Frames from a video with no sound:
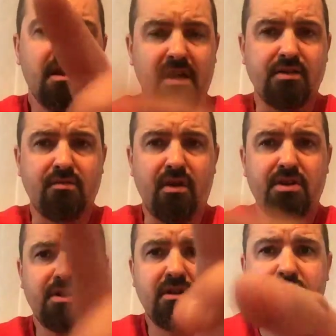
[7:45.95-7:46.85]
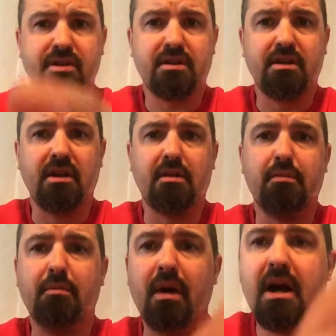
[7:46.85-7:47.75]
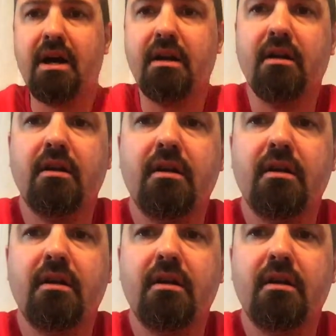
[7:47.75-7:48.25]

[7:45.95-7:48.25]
Thanks for watching. I'll talk to you later. Bye-bye.